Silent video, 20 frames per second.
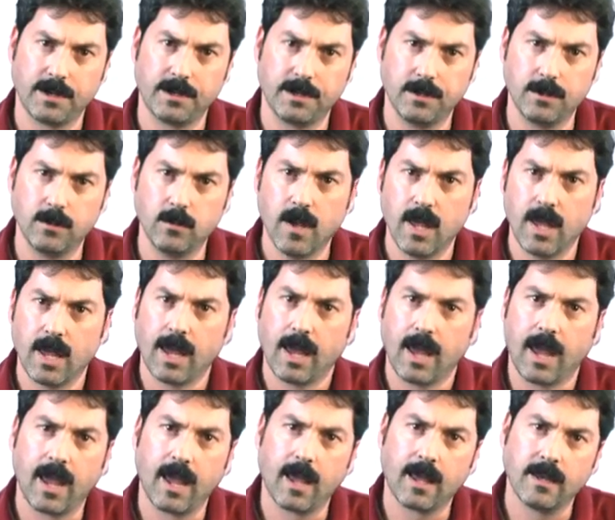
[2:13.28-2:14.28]
do.
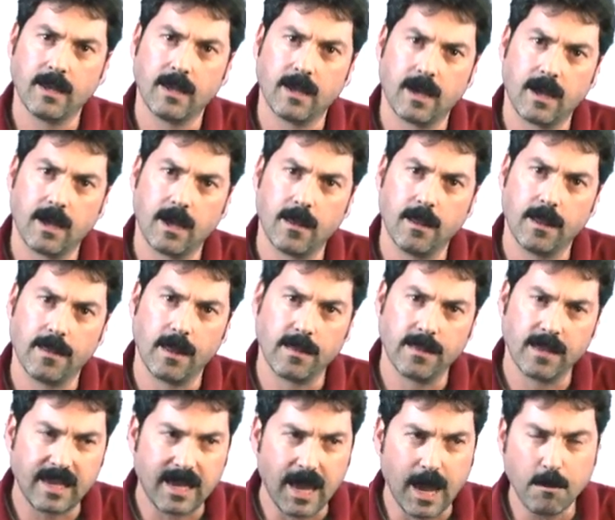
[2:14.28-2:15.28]
And
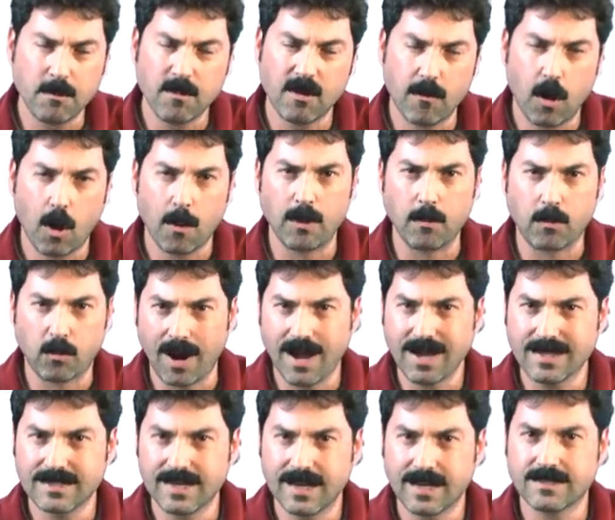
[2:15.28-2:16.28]
the game development
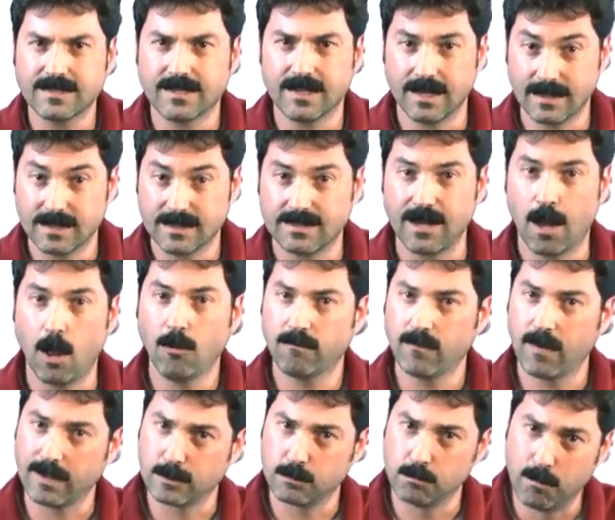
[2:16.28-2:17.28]
process in
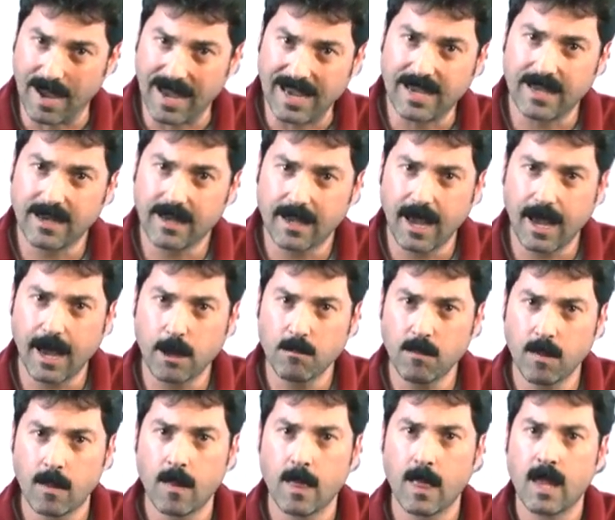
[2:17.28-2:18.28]
itself, as making a
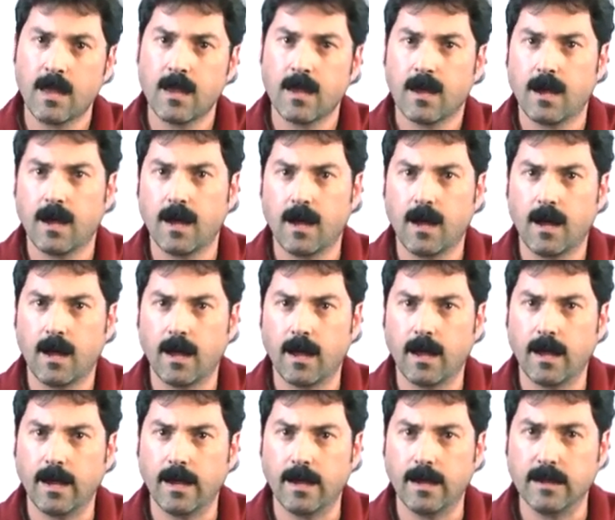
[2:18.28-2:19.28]
game,
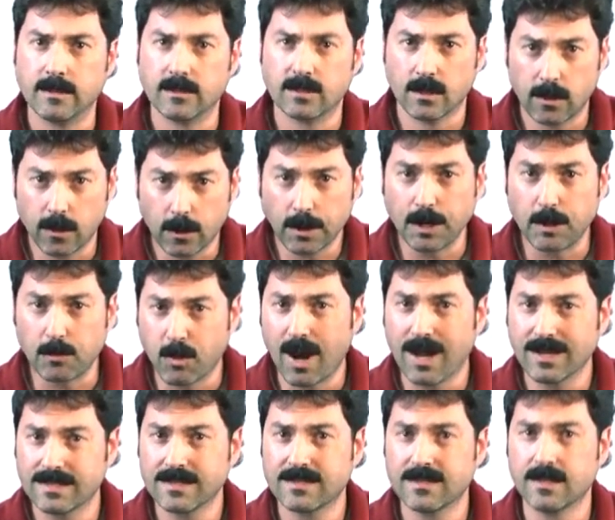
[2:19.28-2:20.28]
is a learning
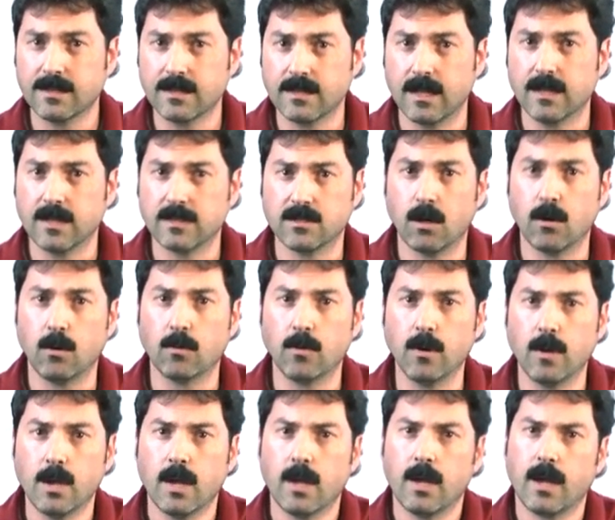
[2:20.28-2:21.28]
process in its
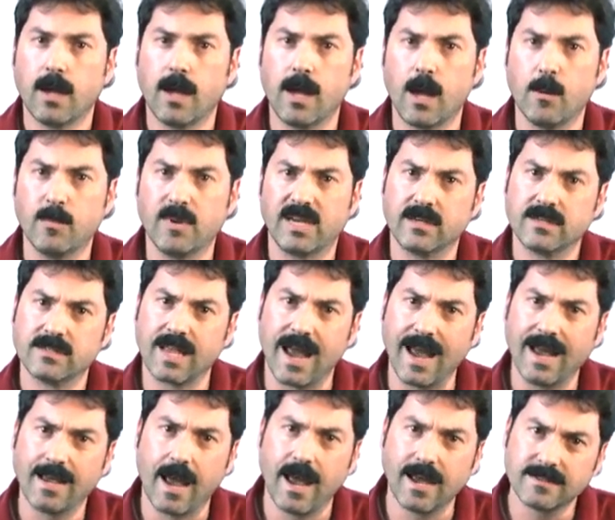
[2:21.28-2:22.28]
own. Because
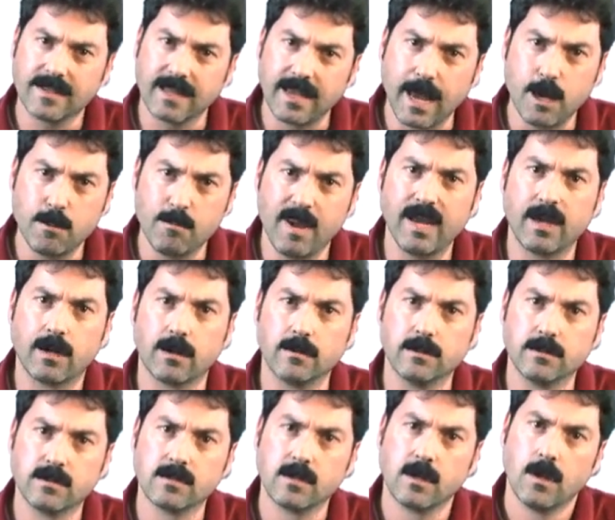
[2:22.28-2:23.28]
as the game
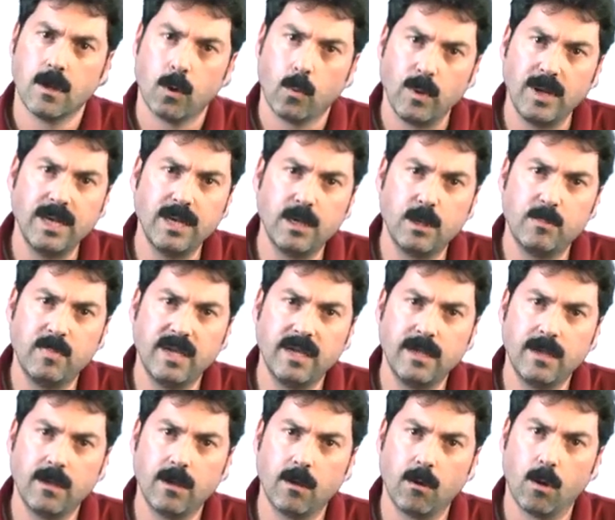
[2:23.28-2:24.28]
makers, we need to
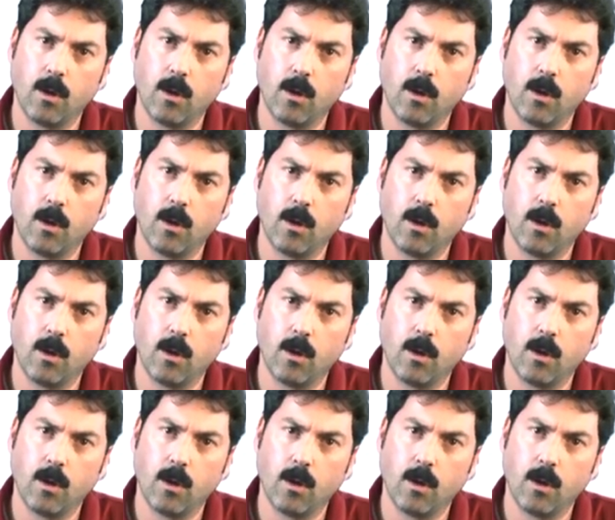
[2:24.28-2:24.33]
be